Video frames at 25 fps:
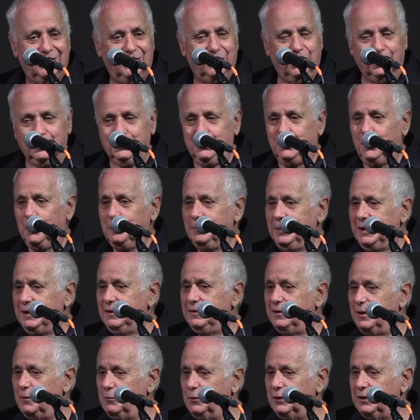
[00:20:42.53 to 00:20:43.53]
God
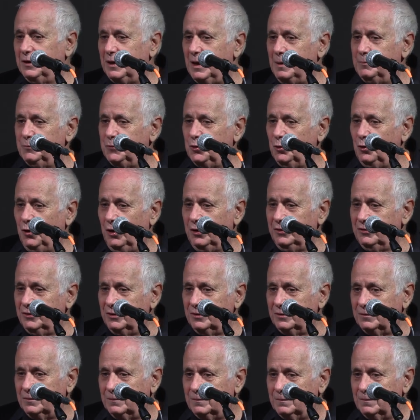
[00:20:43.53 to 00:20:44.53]
forbid they will come to
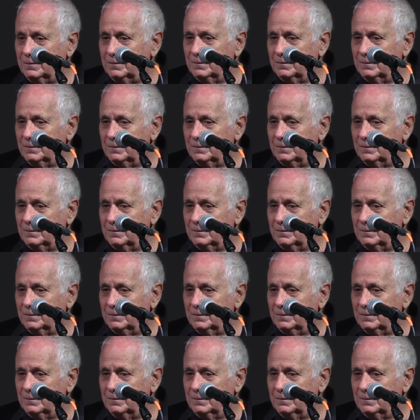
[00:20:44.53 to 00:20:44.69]
London.